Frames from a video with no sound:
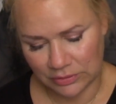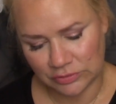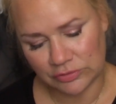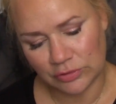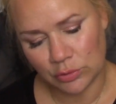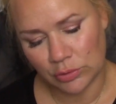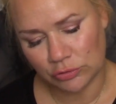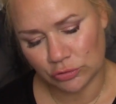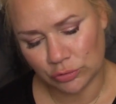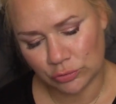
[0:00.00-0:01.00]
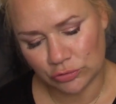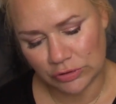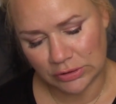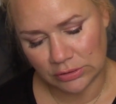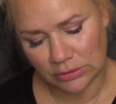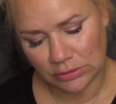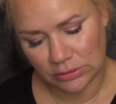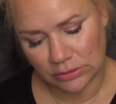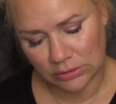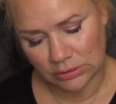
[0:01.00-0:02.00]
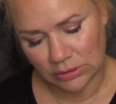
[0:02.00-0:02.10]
so Susan, uh,